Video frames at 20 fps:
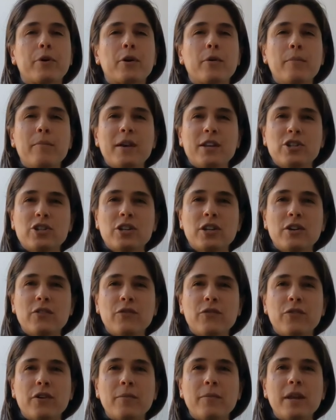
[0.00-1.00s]

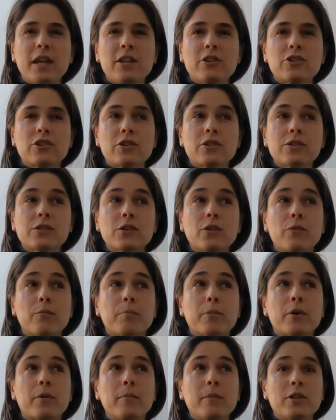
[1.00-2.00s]
permission from nature, so
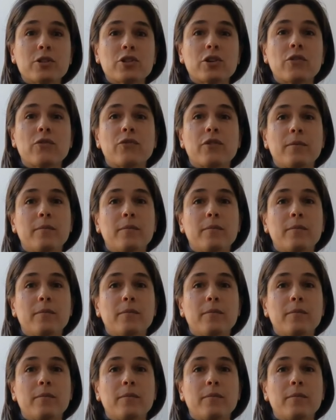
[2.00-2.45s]
permission